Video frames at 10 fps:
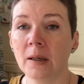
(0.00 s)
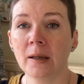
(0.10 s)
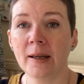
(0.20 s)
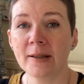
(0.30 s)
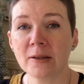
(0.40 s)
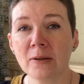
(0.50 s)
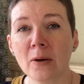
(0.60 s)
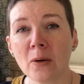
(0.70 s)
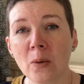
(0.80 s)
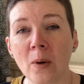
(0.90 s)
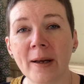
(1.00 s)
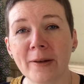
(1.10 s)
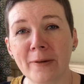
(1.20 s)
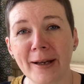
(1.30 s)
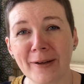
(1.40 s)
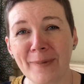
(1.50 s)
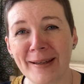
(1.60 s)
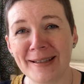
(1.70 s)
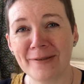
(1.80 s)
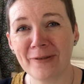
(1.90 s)
It's not quite the
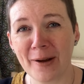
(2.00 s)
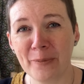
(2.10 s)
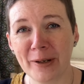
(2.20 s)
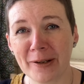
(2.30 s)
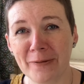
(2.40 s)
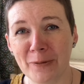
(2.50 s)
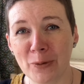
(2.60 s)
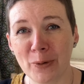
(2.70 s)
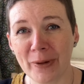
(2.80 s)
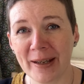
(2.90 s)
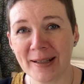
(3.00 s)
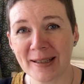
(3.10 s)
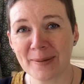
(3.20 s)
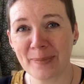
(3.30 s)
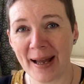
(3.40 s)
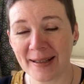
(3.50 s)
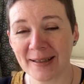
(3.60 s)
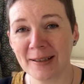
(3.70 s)
recommended fabric for this pattern.